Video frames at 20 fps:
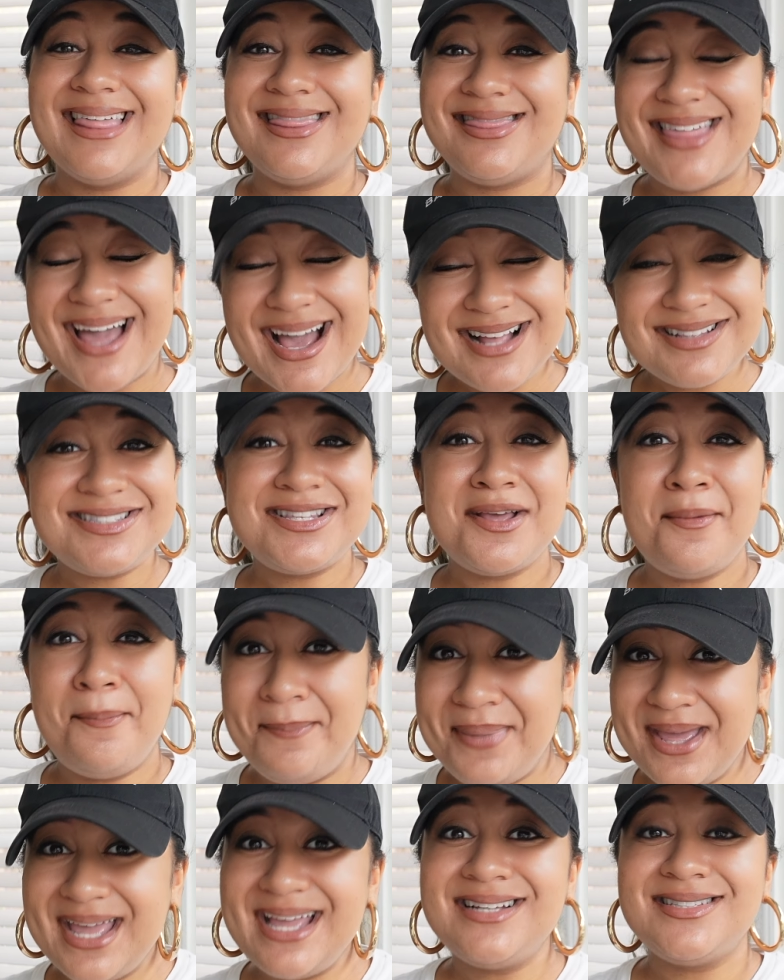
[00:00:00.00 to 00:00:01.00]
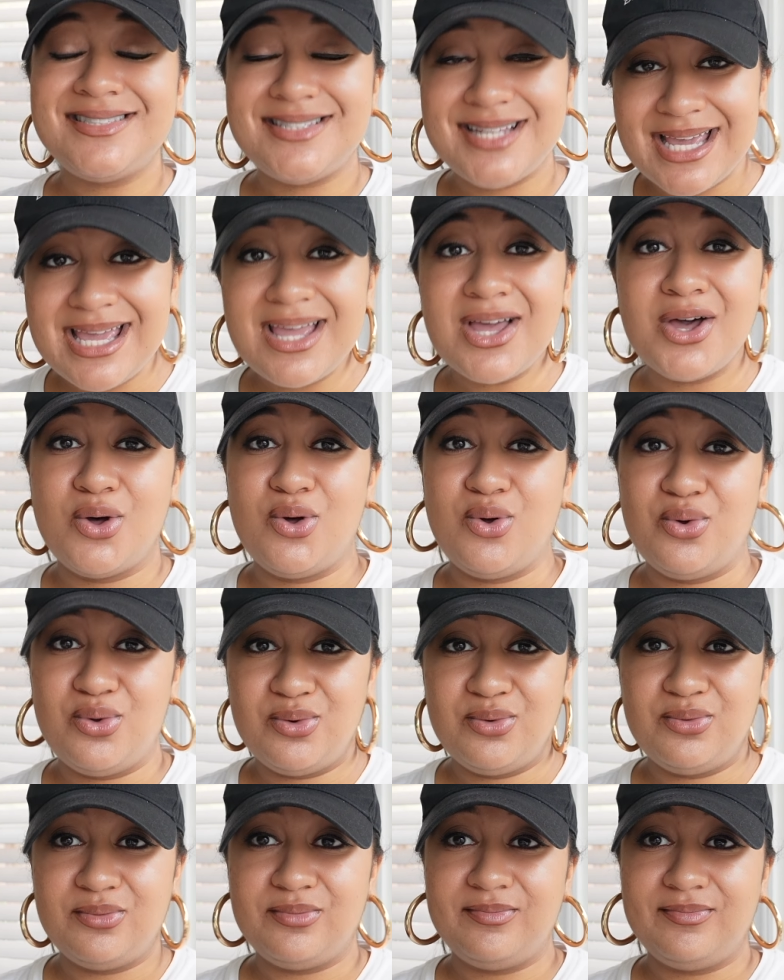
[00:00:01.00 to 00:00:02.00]
That's a big
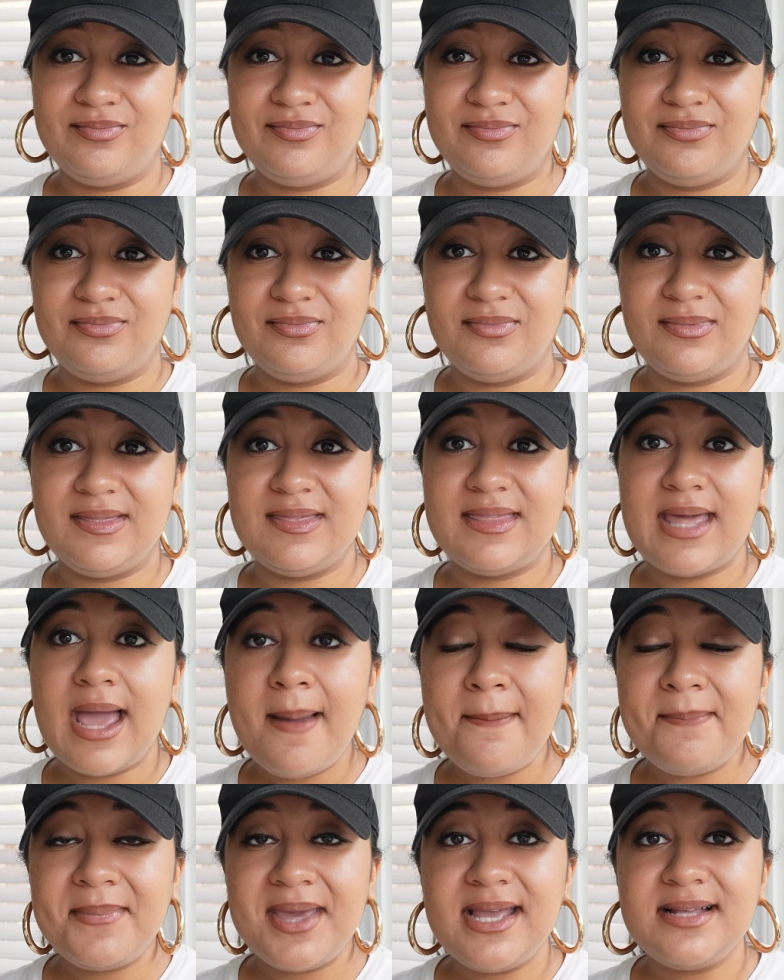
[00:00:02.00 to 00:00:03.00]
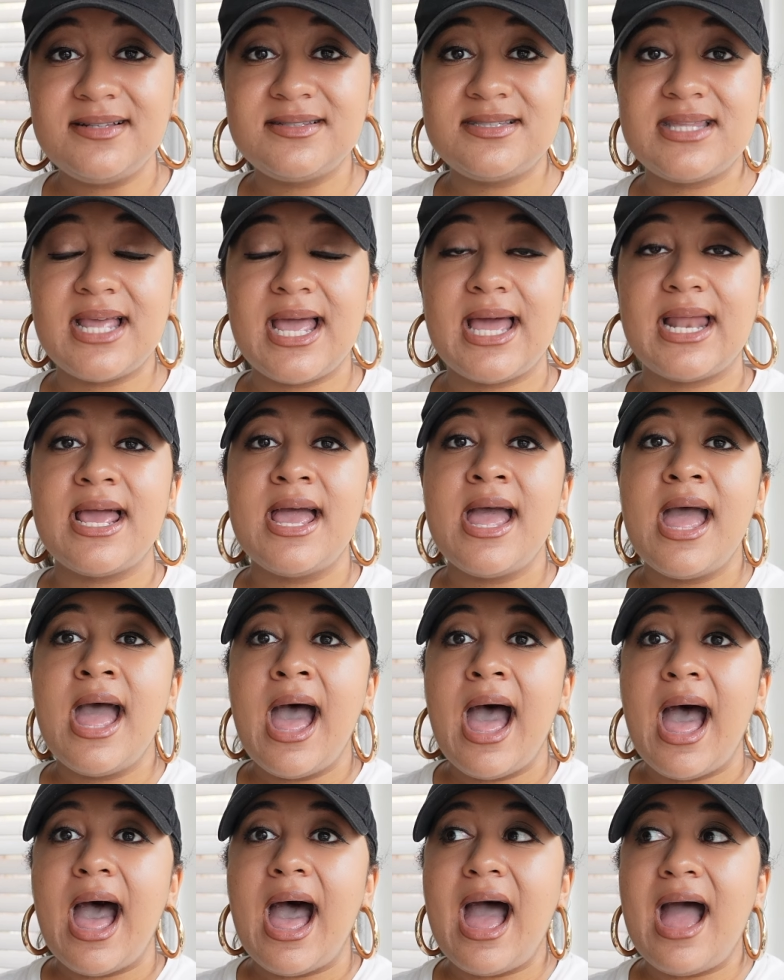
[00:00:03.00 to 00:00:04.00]
deal. That means that
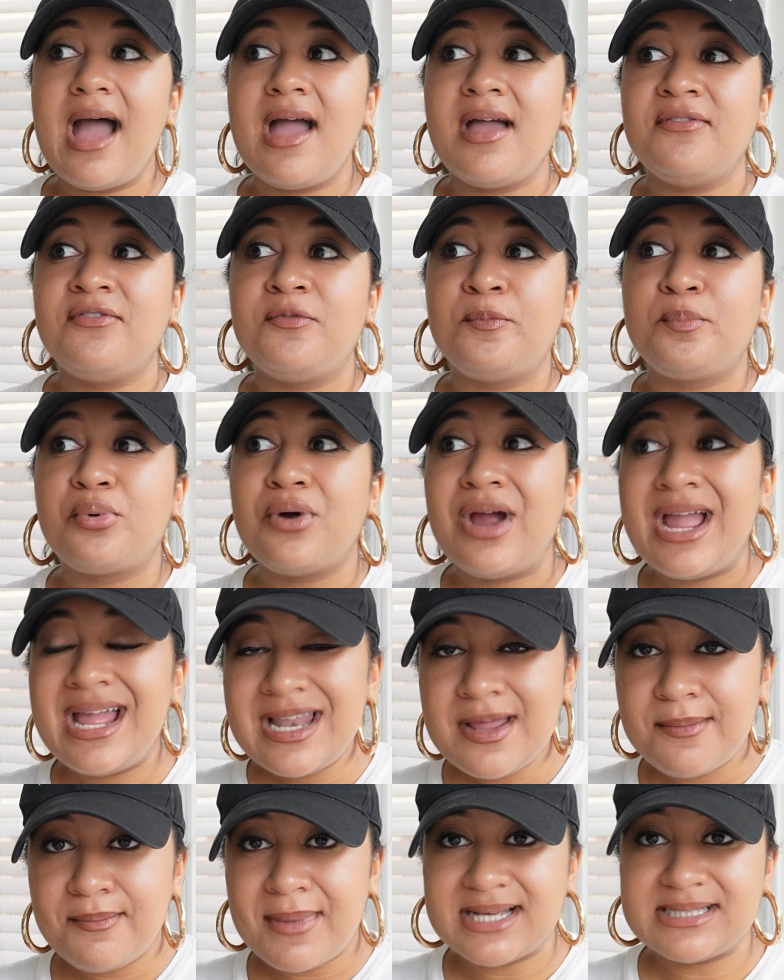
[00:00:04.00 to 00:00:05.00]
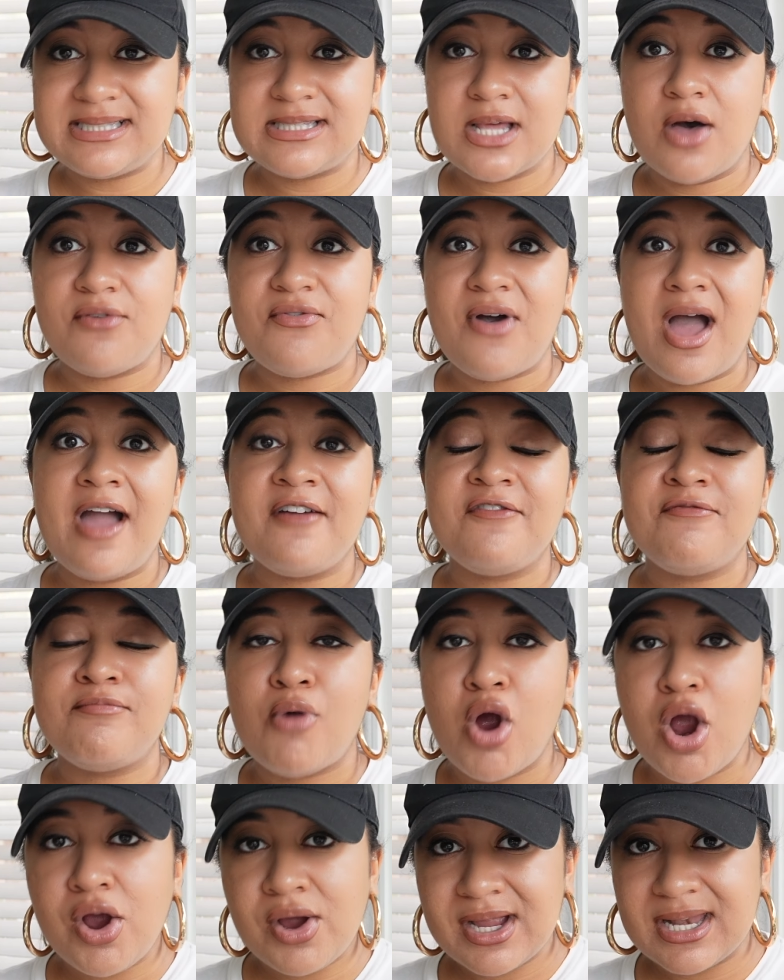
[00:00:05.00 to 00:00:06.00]
I've branded myself, I've
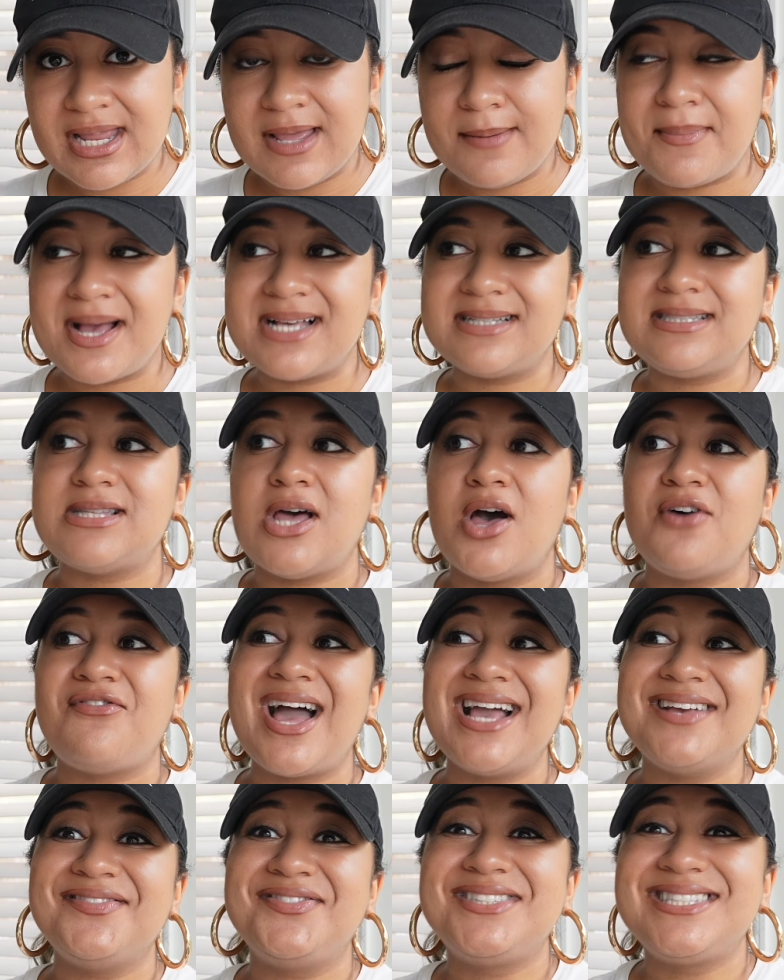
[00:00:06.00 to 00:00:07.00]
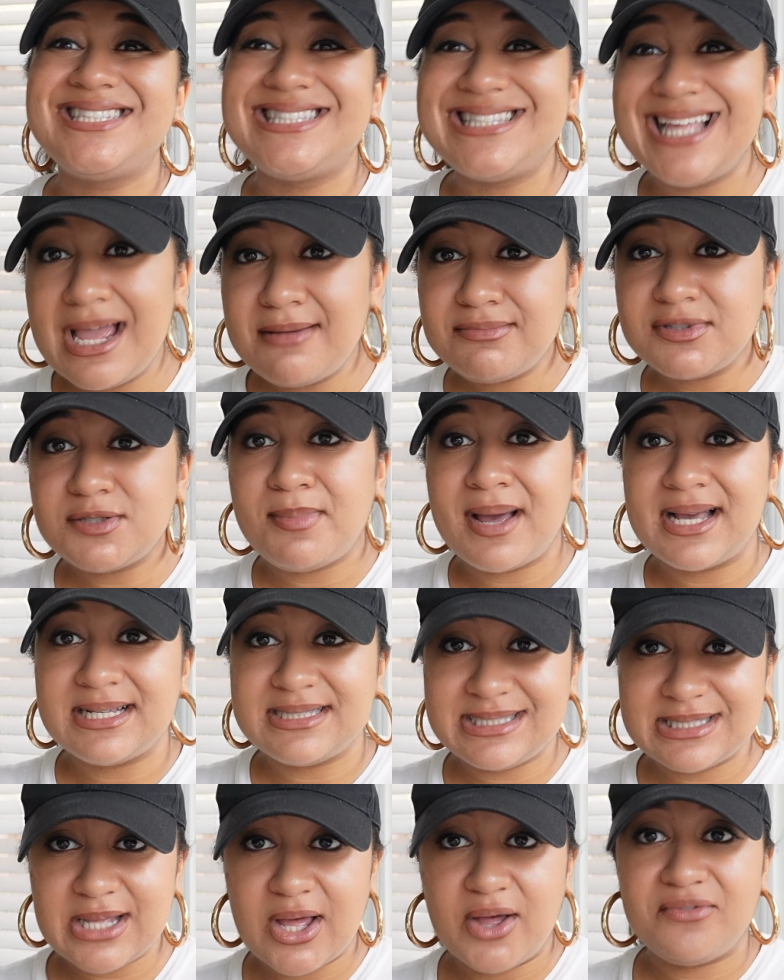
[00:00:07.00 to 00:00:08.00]
marketed myself, I've stamped
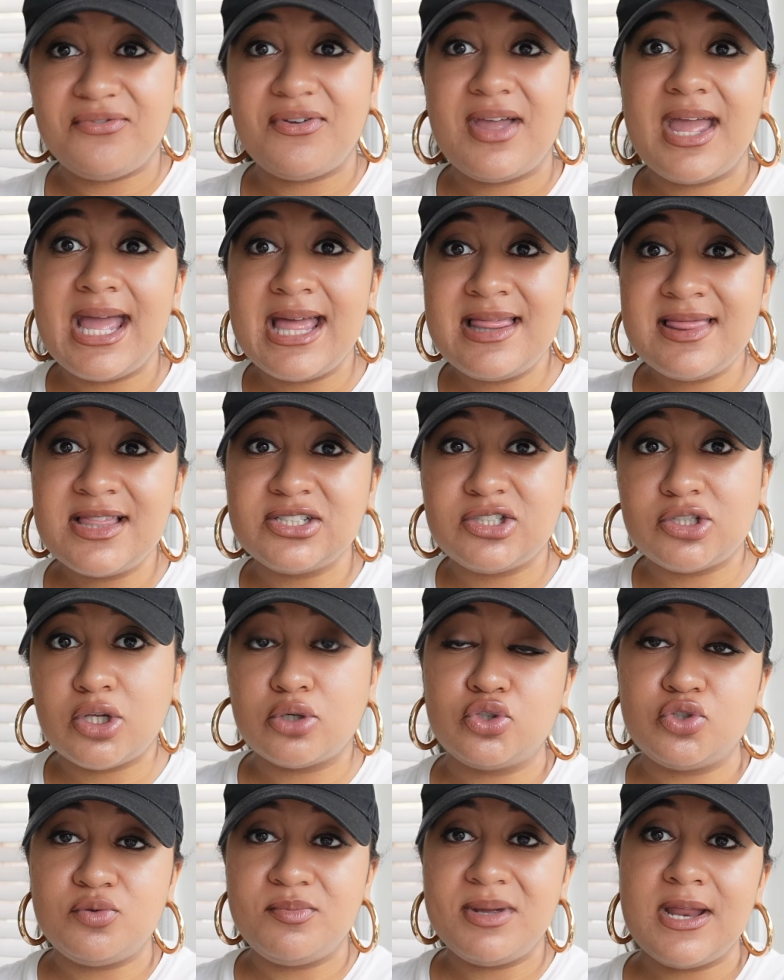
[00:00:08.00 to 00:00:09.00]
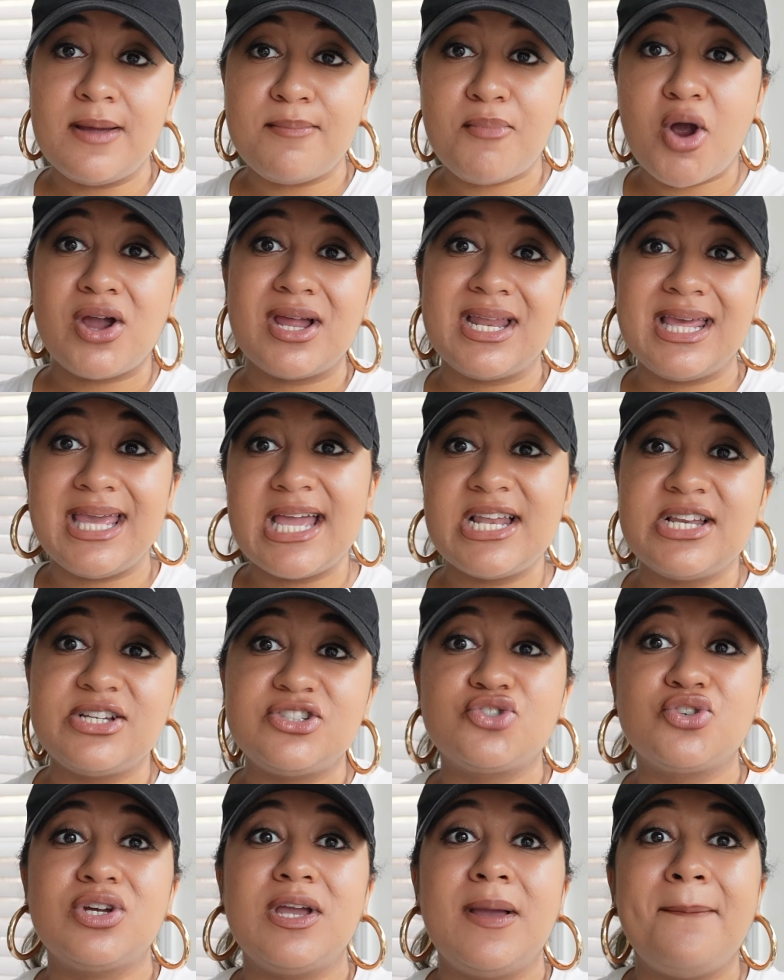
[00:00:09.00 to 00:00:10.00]
myself in the social media marketing
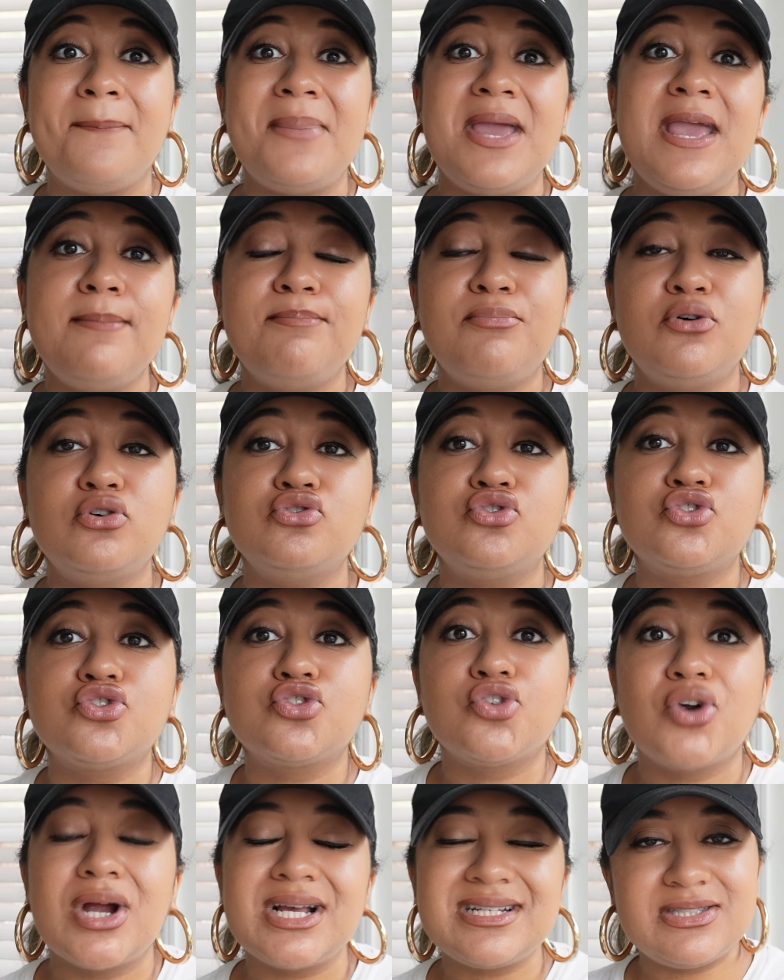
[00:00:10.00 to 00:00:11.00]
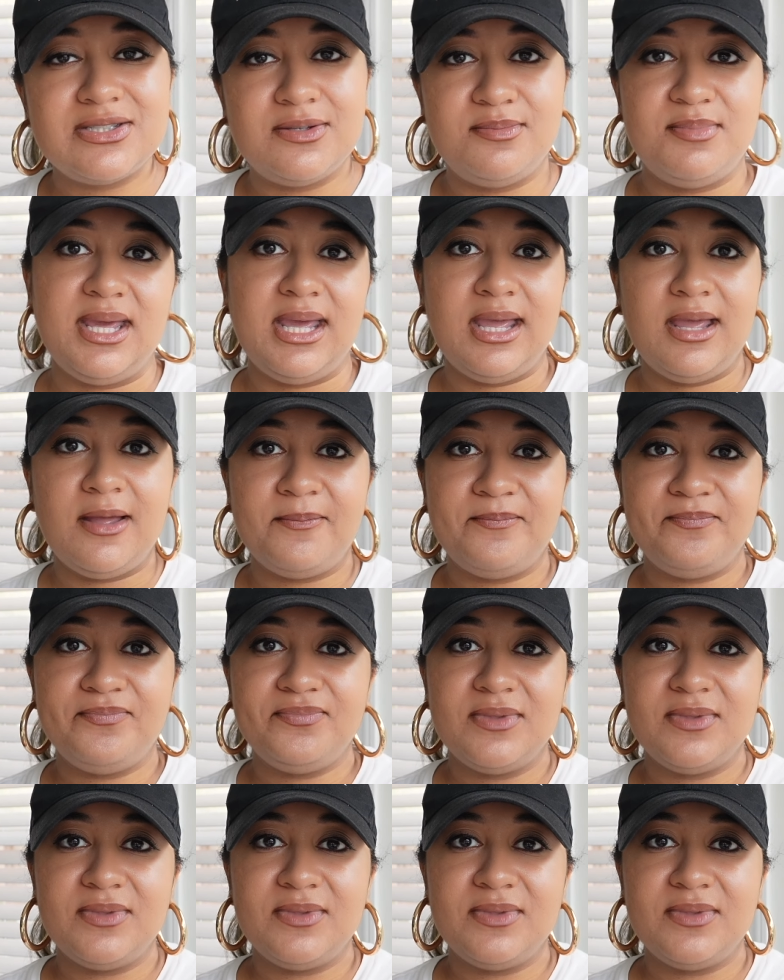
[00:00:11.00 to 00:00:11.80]
industry, and people trust me.